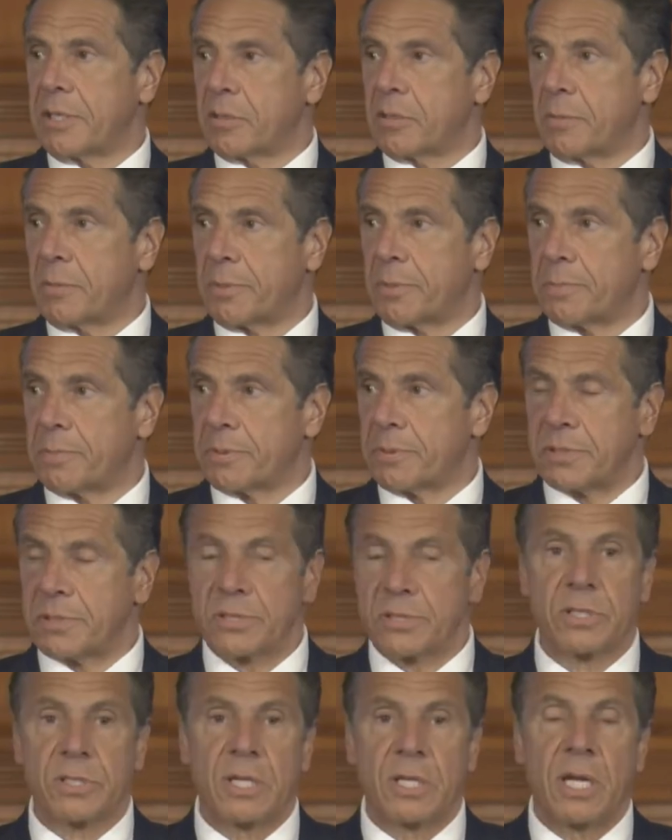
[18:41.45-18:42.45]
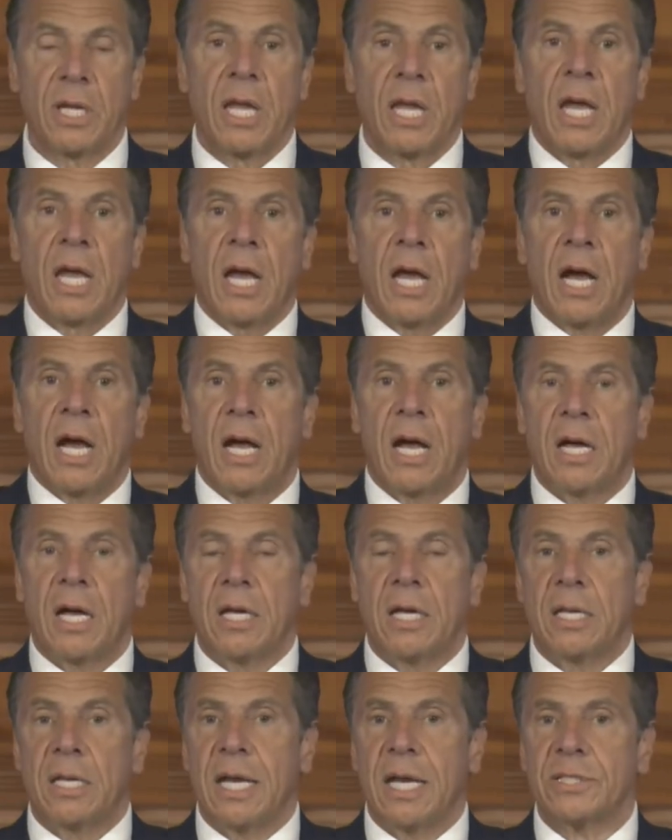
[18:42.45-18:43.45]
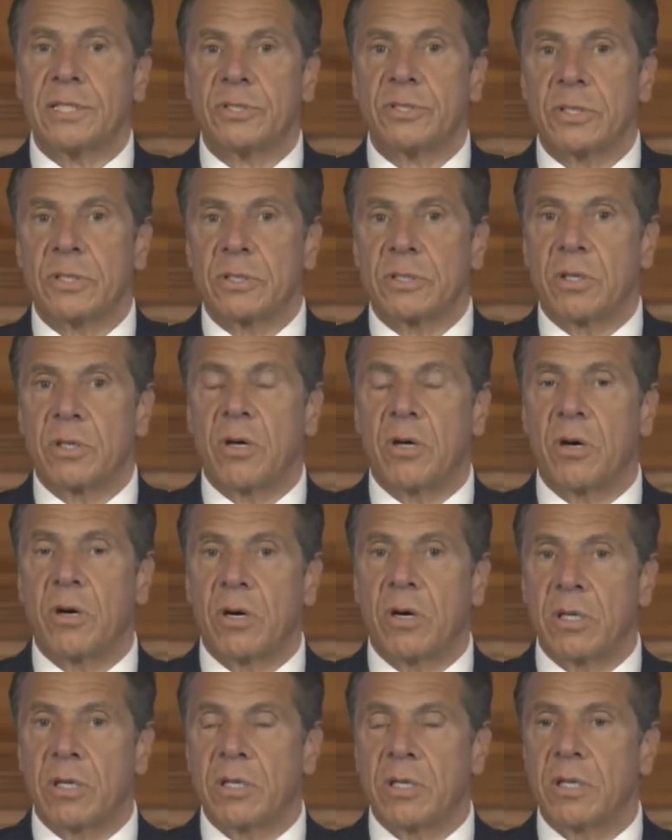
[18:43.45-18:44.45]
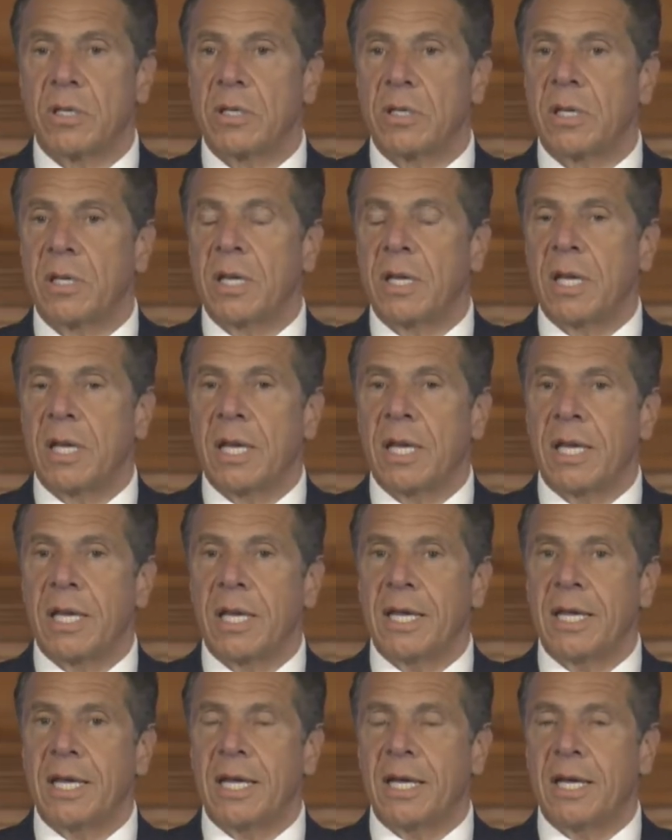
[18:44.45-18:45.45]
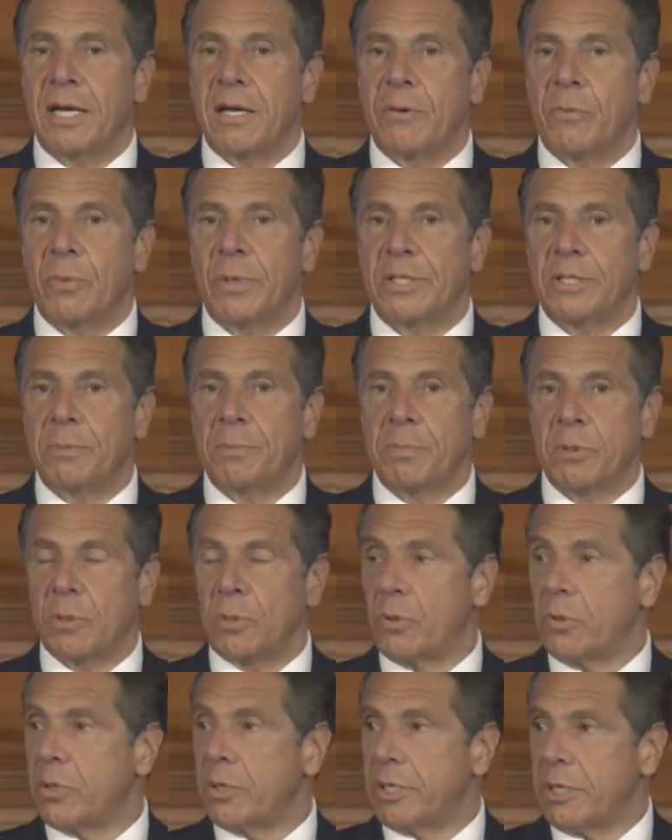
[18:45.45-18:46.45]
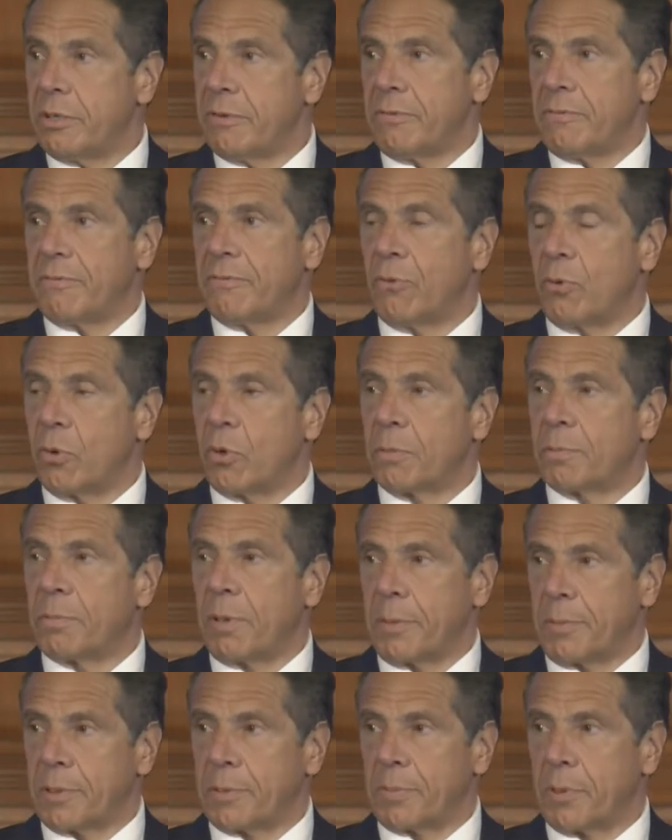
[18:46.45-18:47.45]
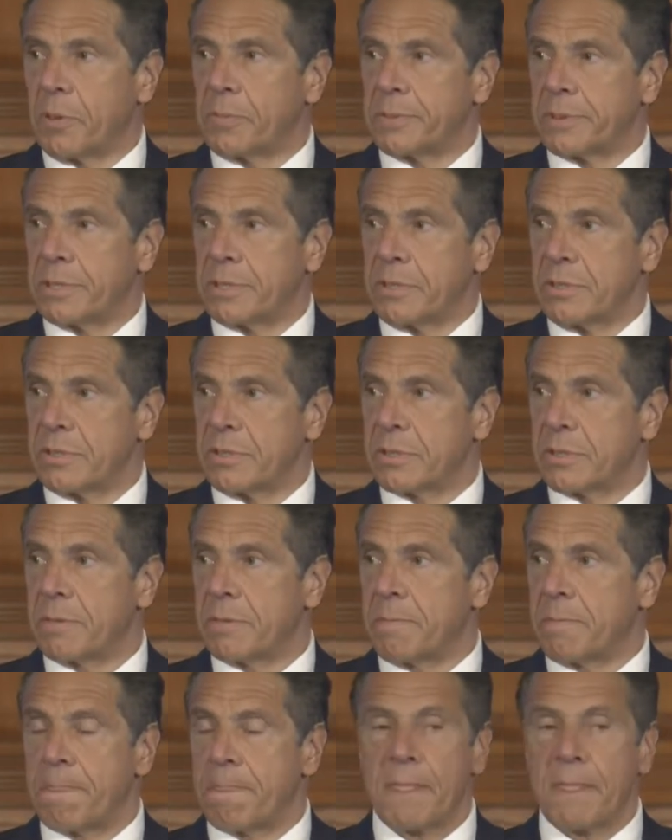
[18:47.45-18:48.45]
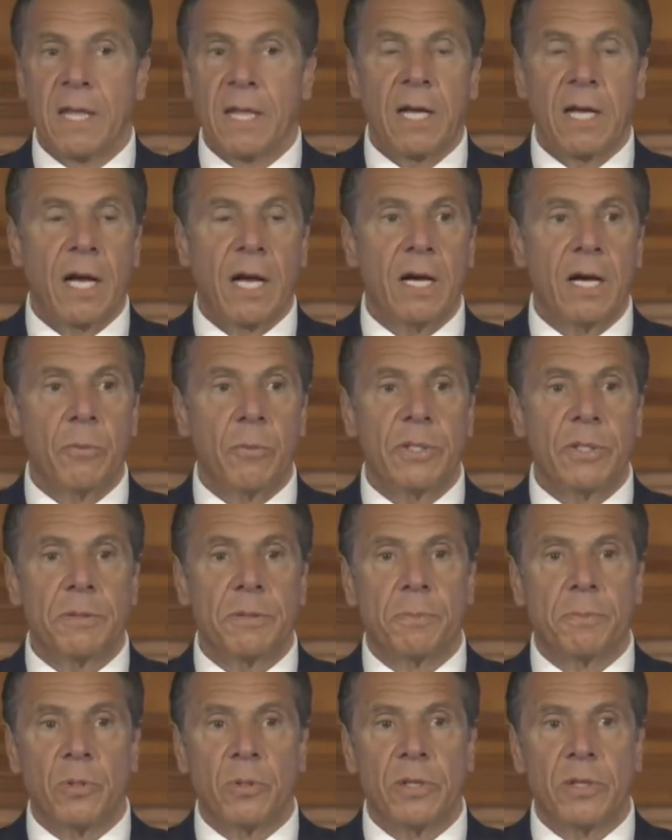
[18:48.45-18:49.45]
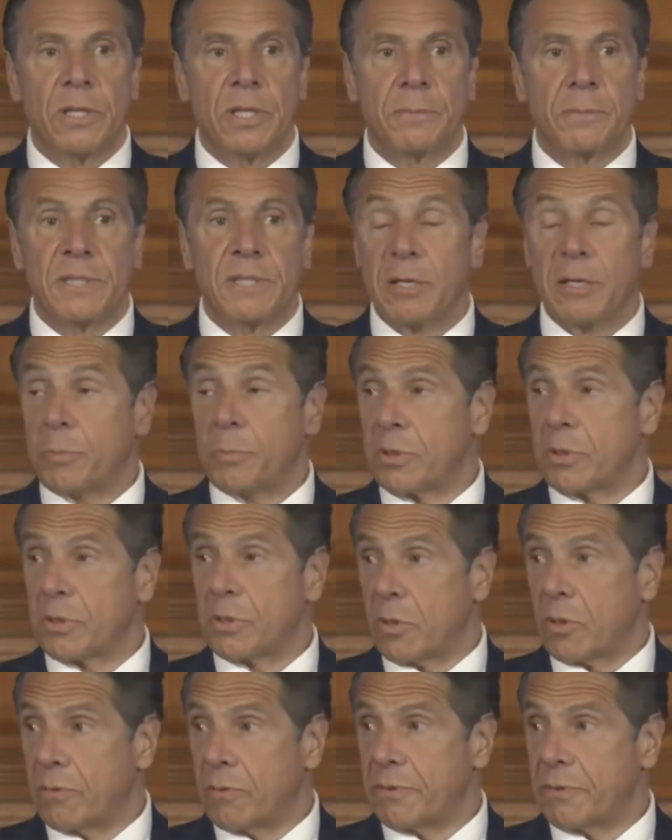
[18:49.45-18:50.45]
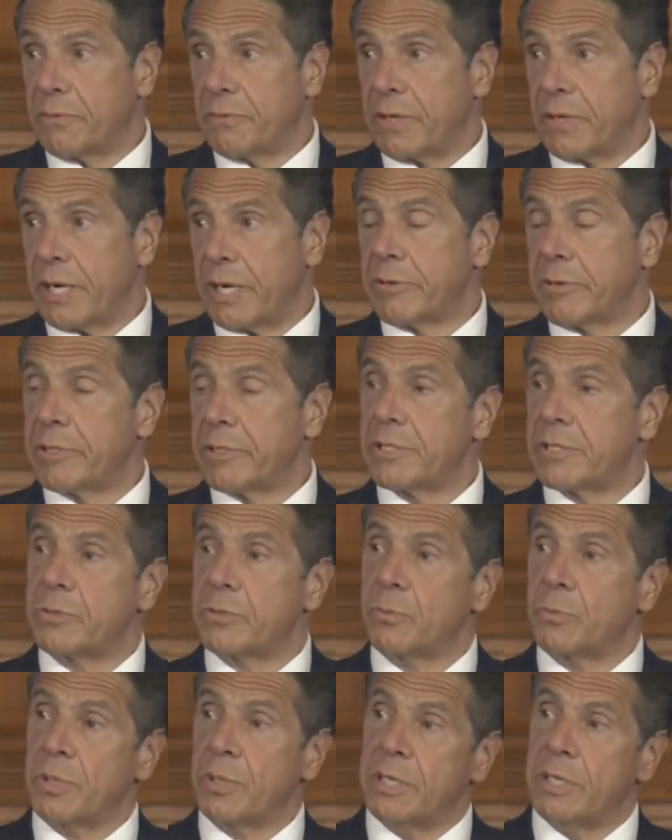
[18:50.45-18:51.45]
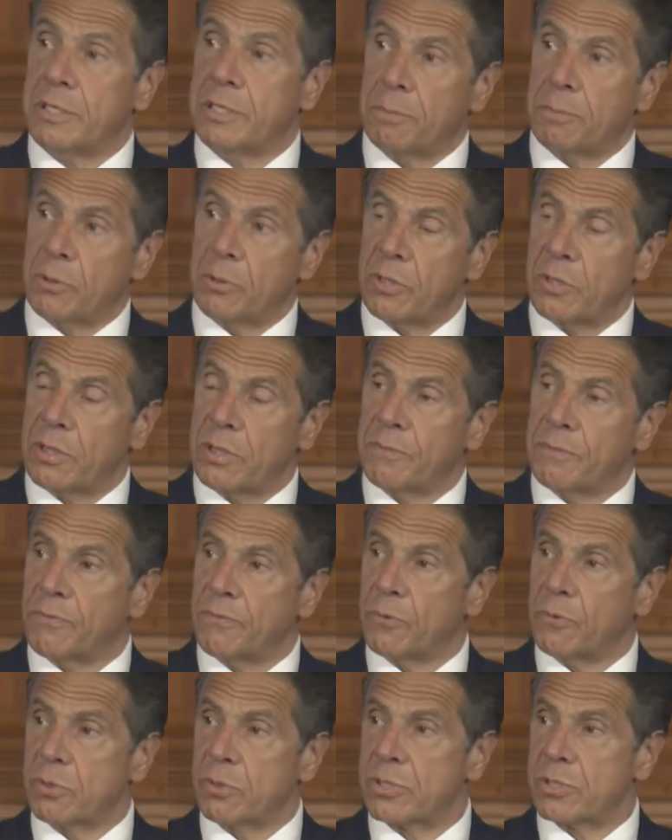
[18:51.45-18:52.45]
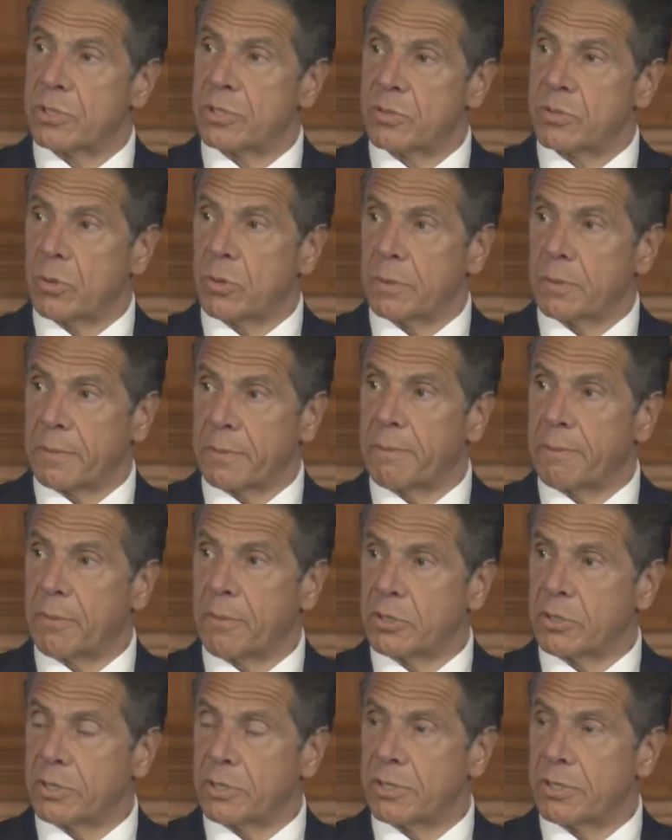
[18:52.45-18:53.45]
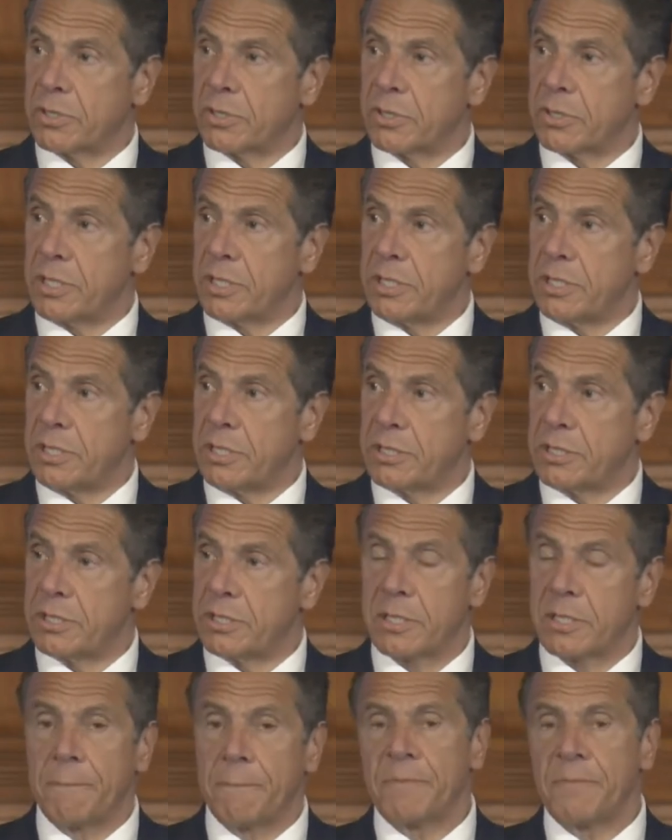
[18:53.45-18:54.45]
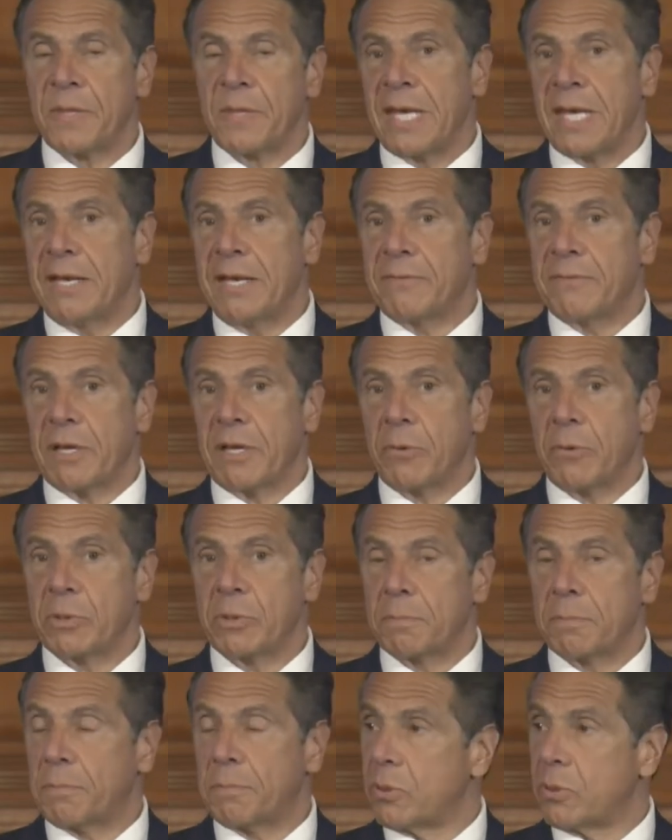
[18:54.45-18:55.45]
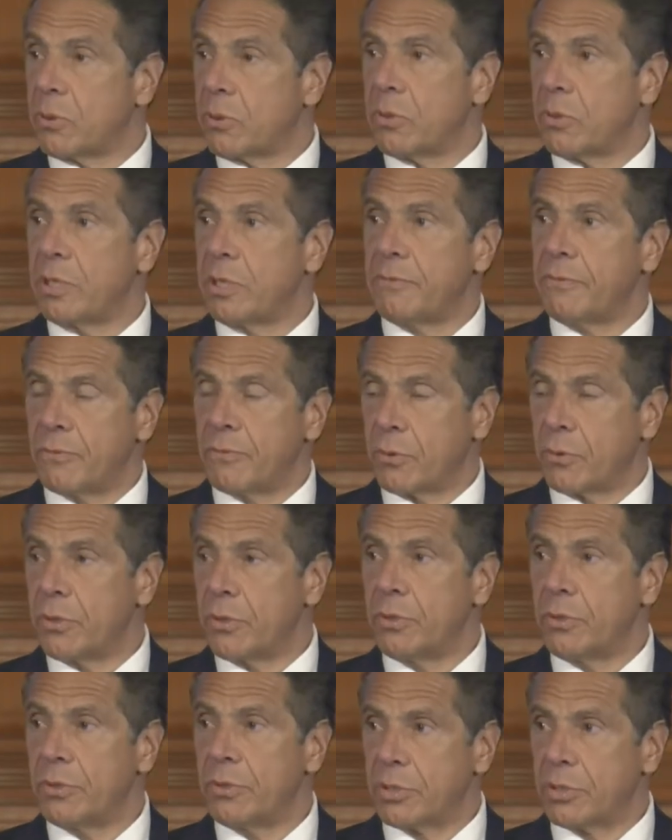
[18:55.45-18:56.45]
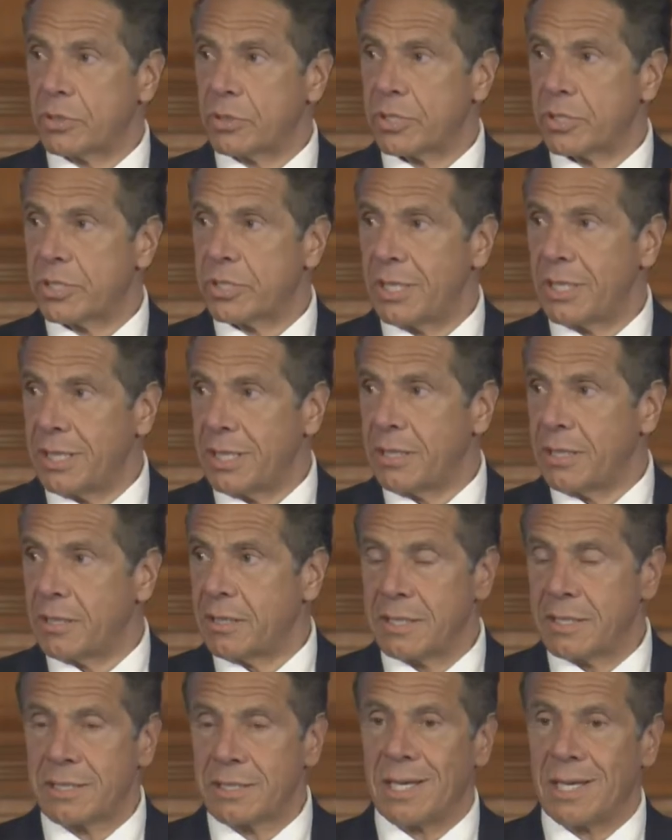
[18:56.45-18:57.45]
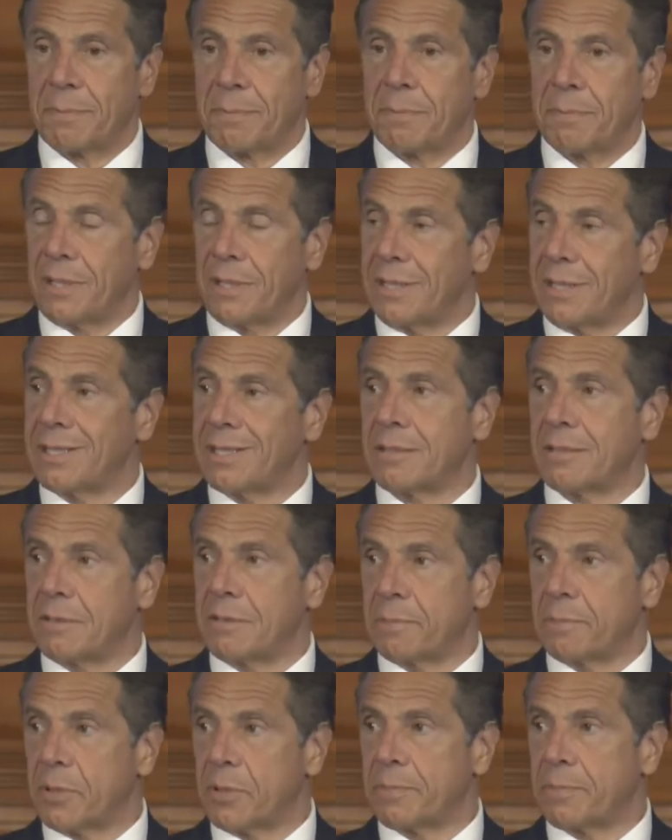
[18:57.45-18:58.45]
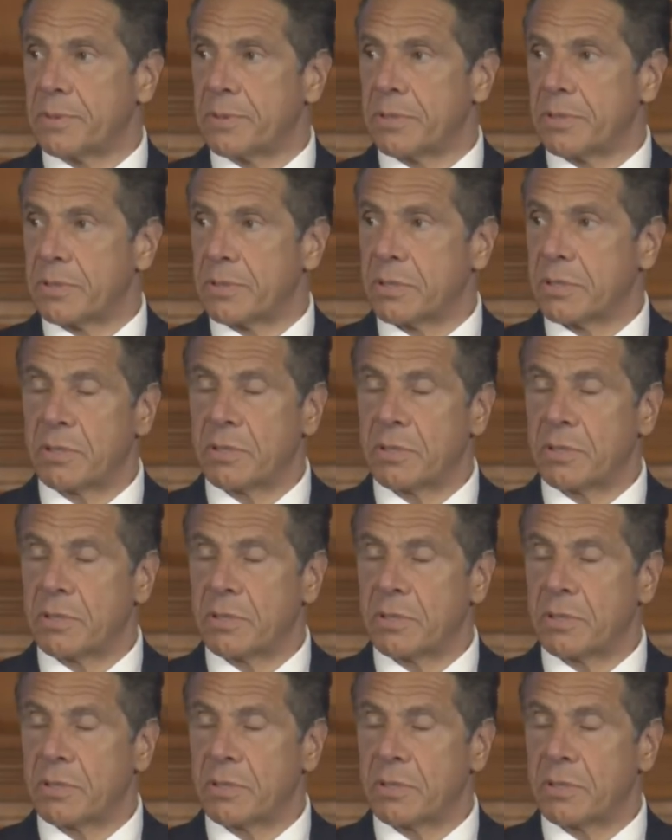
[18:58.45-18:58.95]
purposes. National Guard, we deploy for public purposes. We deploy them to help with the COVID virus. We deploy them for storm emergencies. If they were deployed for New York City, that's not a political purpose.